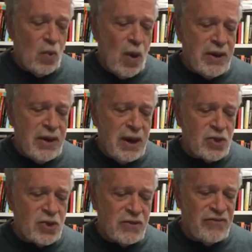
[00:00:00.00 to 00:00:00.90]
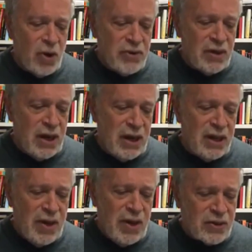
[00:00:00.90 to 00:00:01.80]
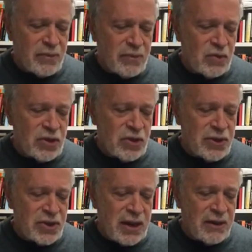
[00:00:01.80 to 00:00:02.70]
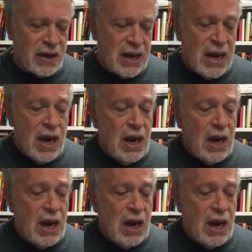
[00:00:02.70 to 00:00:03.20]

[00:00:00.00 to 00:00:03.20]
Why not just vote in the midterms and restore sanity?